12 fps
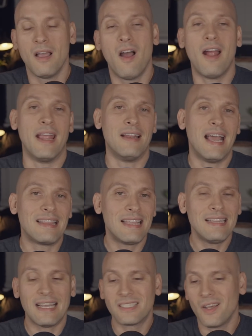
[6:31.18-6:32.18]
All right, I
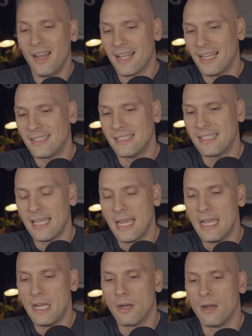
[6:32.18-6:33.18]
think that's all I got to say
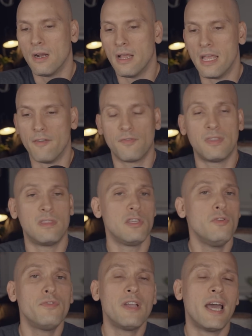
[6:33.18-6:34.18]
here. If
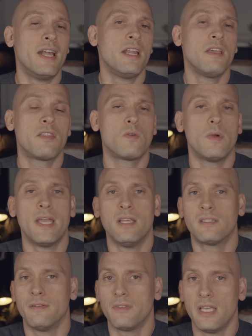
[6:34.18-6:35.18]
you've got any other
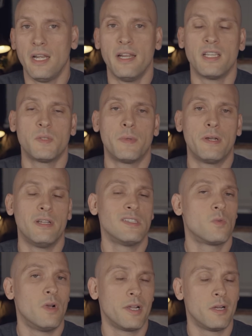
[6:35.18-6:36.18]
ways of getting
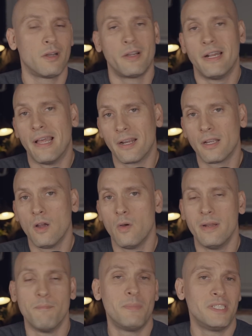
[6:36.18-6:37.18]
experience while you're learning how to
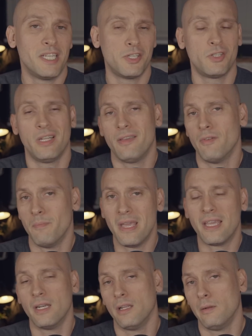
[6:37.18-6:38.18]
code and potentially even
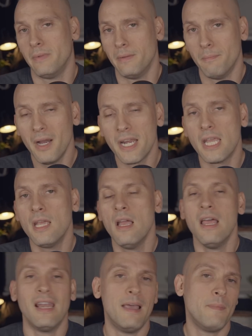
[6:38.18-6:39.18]
making a little bit of money,
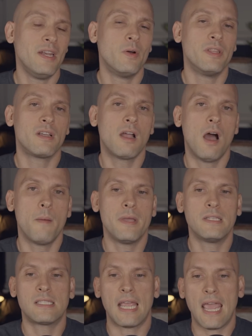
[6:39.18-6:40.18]
let me know in the
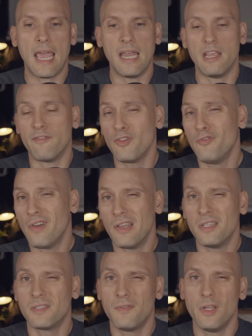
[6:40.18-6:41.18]
comments. And if you
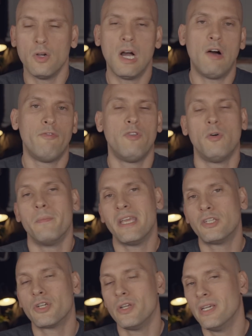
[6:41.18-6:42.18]
found this video helpful, make
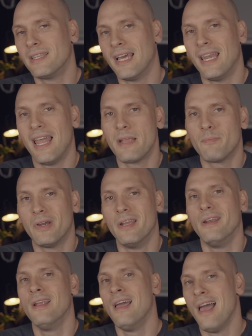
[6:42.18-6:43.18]
sure you hit that like
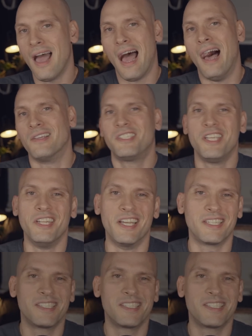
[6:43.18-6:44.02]
button. I'll see you next